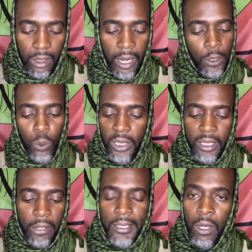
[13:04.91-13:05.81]
a
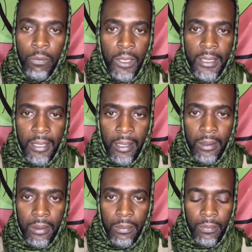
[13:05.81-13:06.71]
unitary sovereign state.
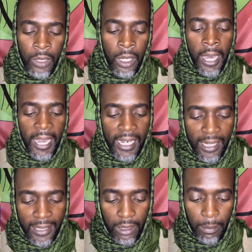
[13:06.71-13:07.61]

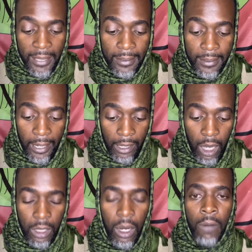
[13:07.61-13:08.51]
Elizabeth
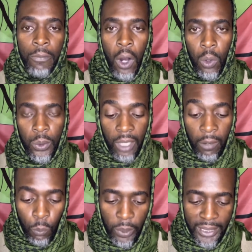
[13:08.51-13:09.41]
II of House of
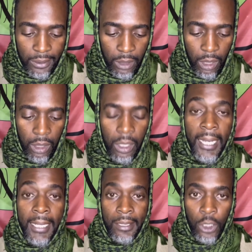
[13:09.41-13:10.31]
Windsor
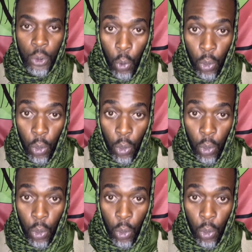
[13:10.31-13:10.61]
is your